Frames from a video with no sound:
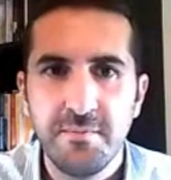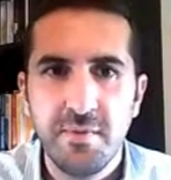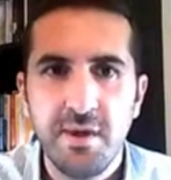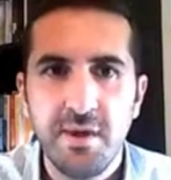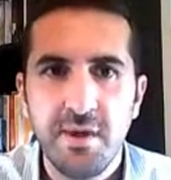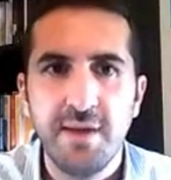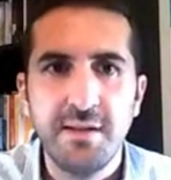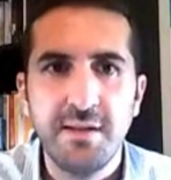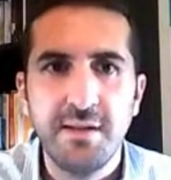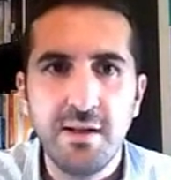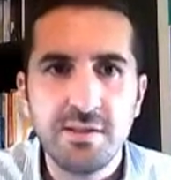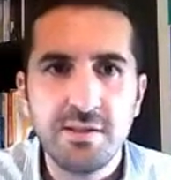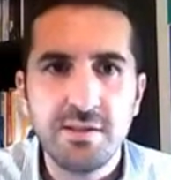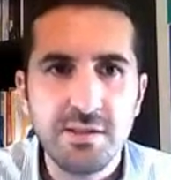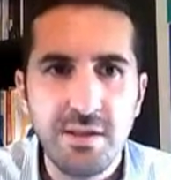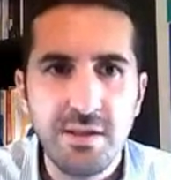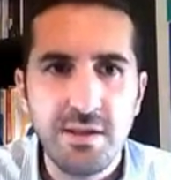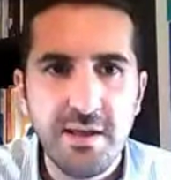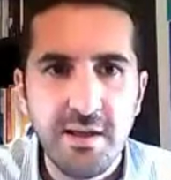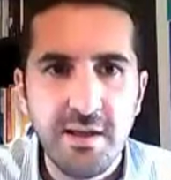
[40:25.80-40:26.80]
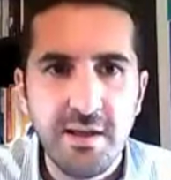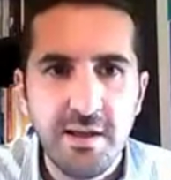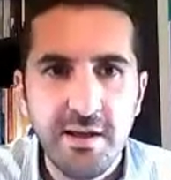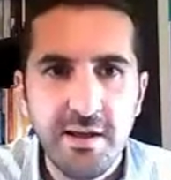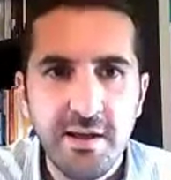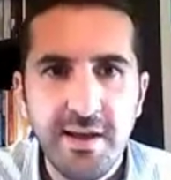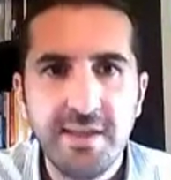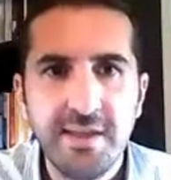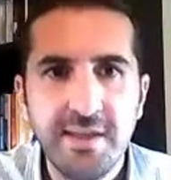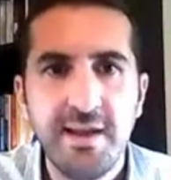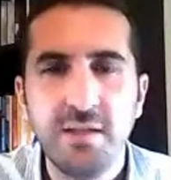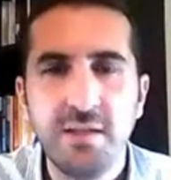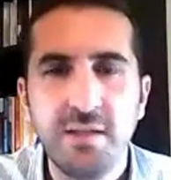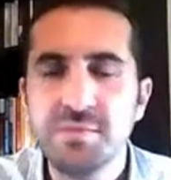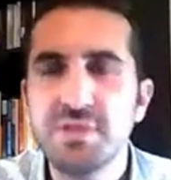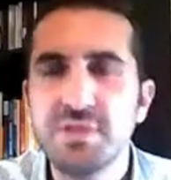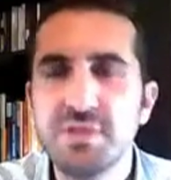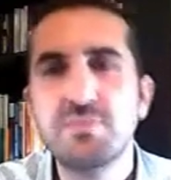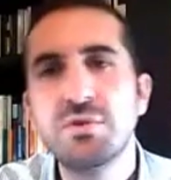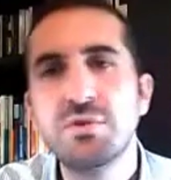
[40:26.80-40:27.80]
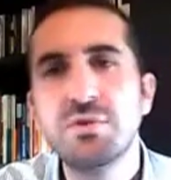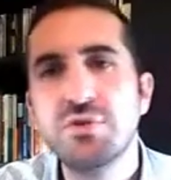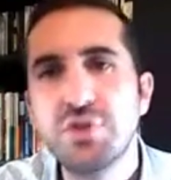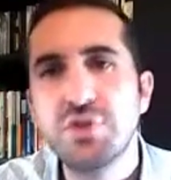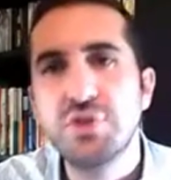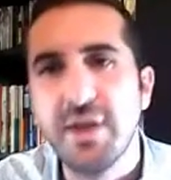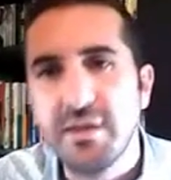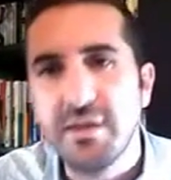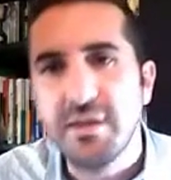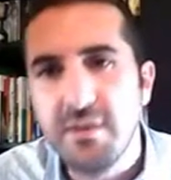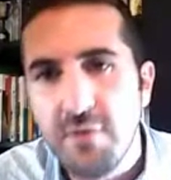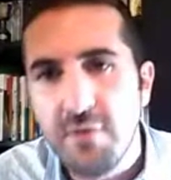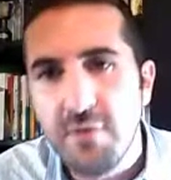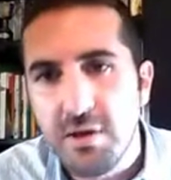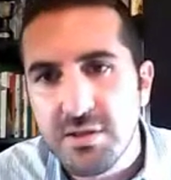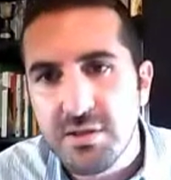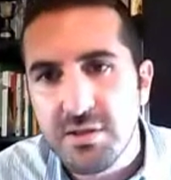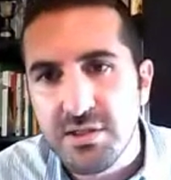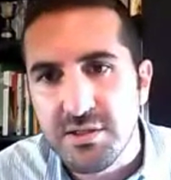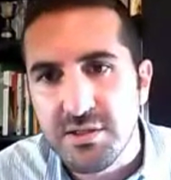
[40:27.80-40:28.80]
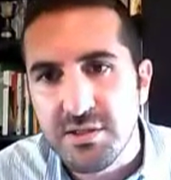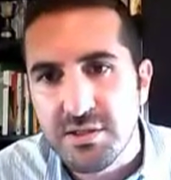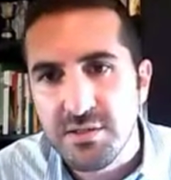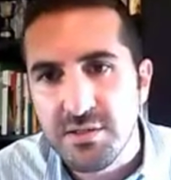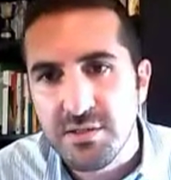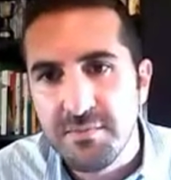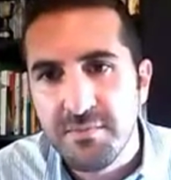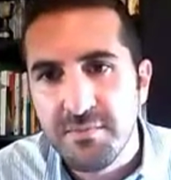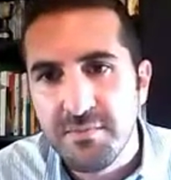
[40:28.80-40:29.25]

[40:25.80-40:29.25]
And lastly, it helps them to check their answers.